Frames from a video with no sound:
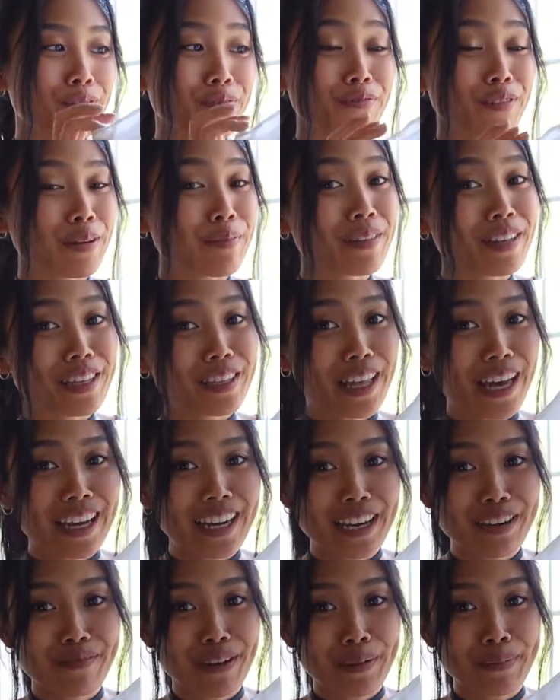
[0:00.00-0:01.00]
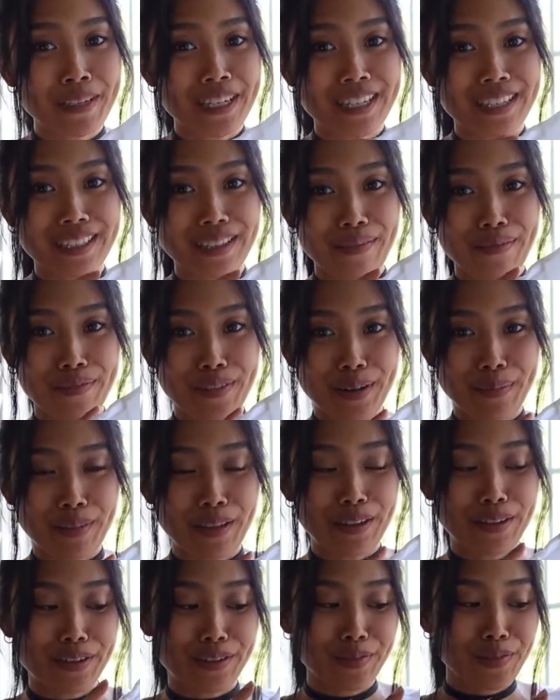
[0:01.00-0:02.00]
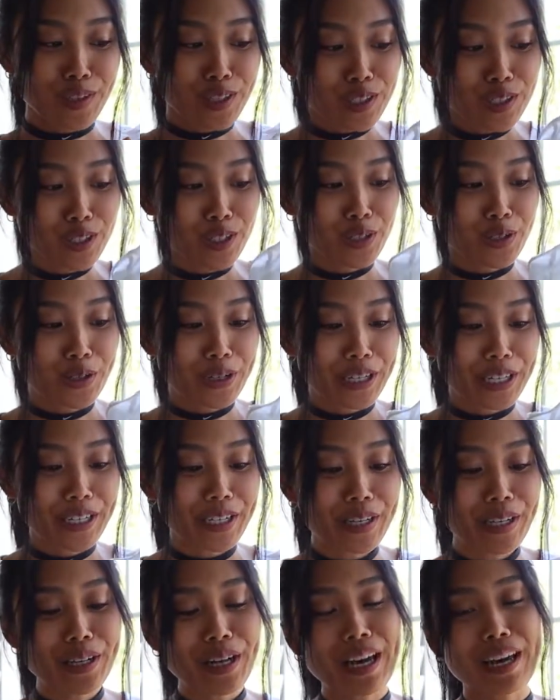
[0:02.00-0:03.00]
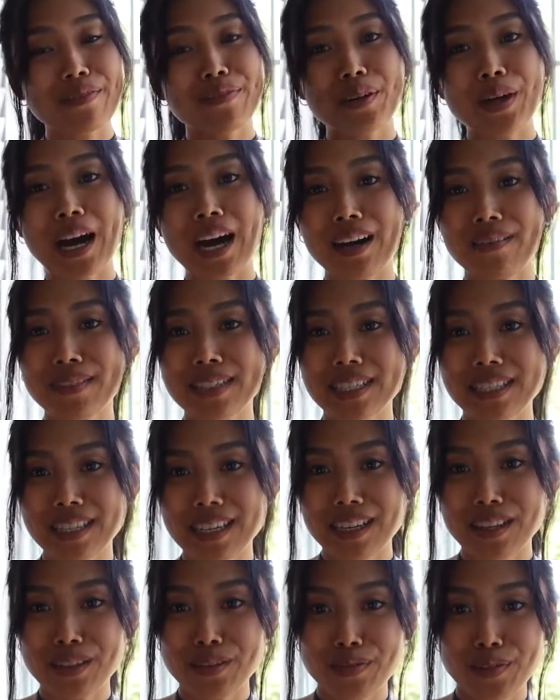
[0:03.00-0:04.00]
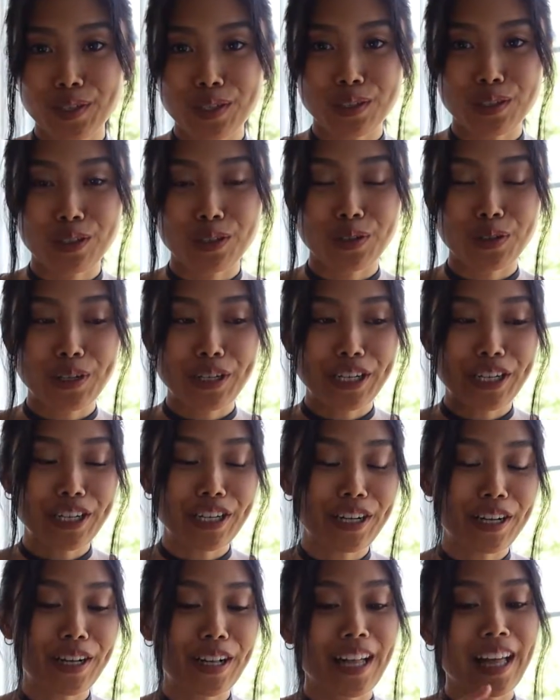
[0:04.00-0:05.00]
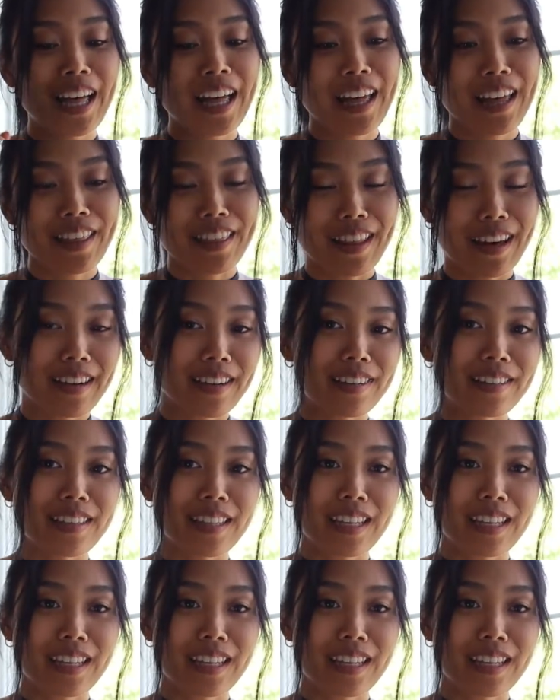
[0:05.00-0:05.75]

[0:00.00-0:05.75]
From the legging remanents from the first tutorial. If you haven't seen the first tutorial, that is